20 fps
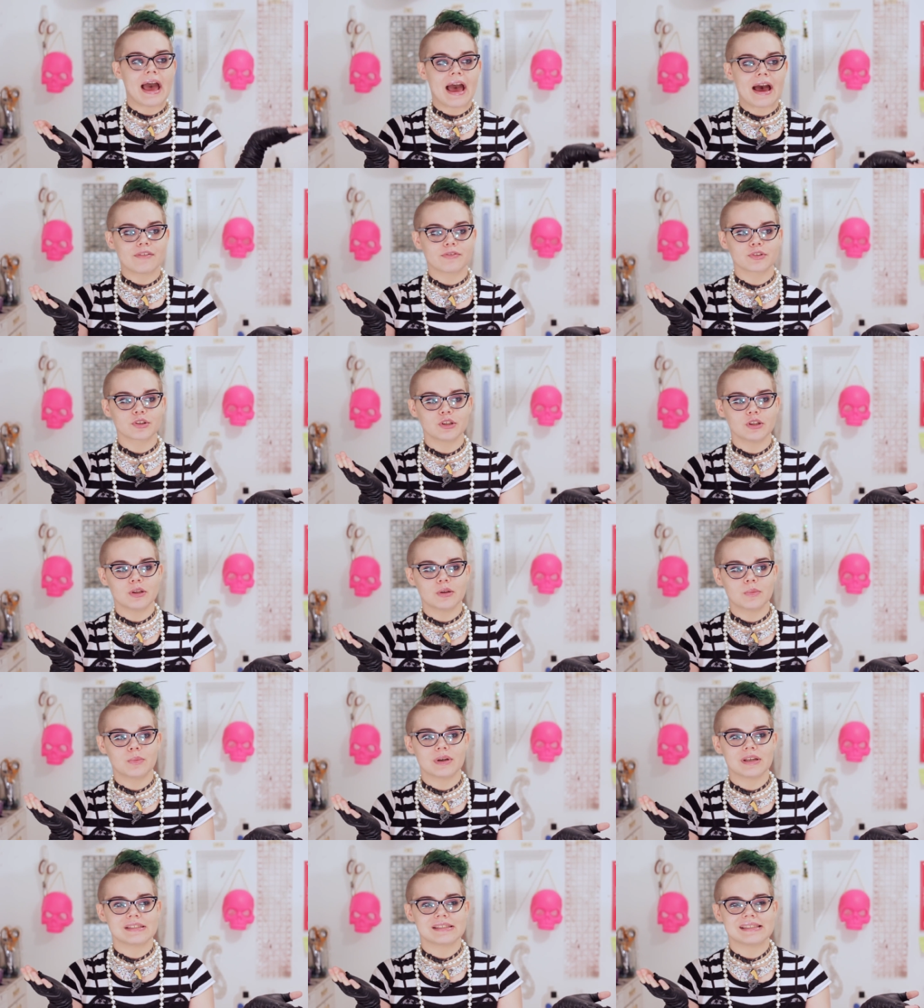Avril
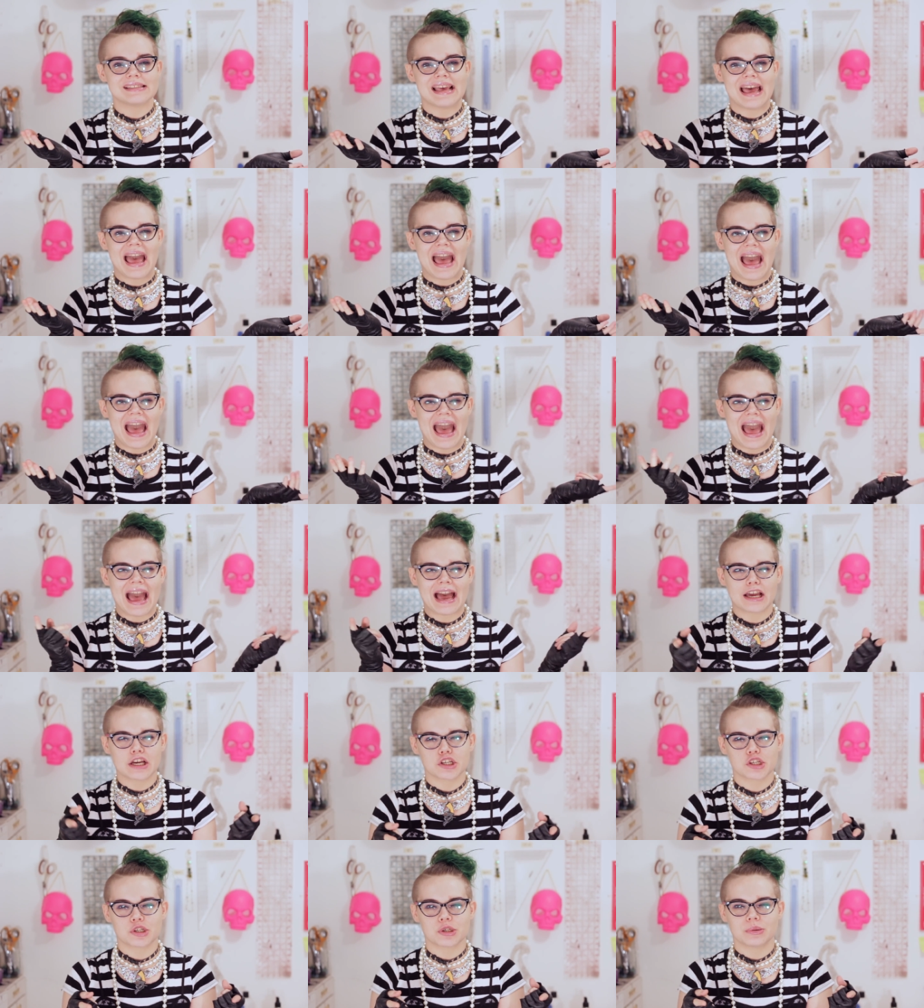was
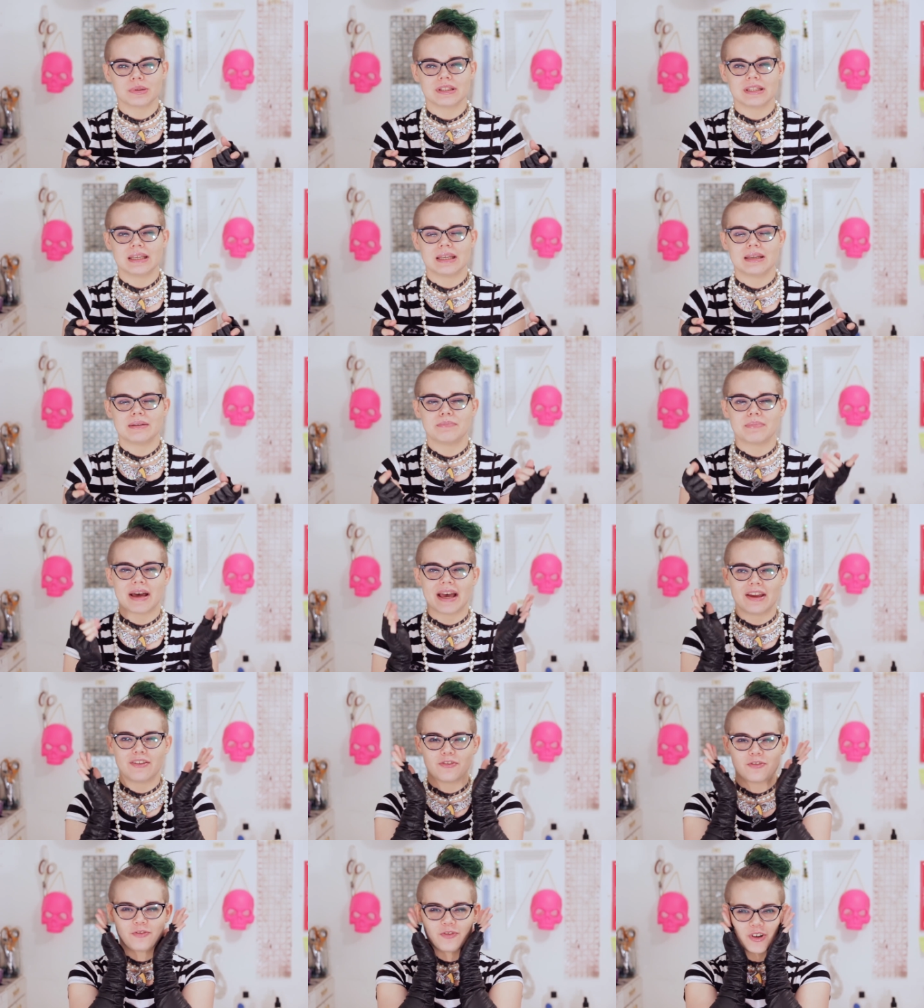actually
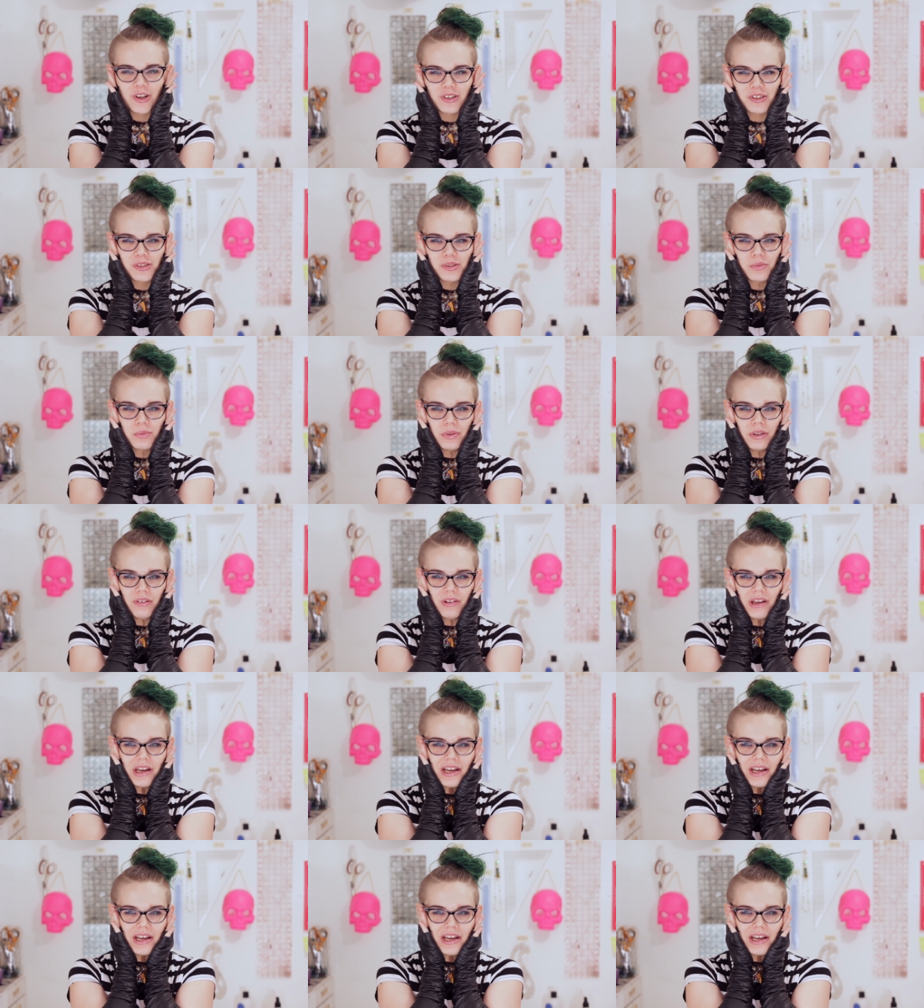my first real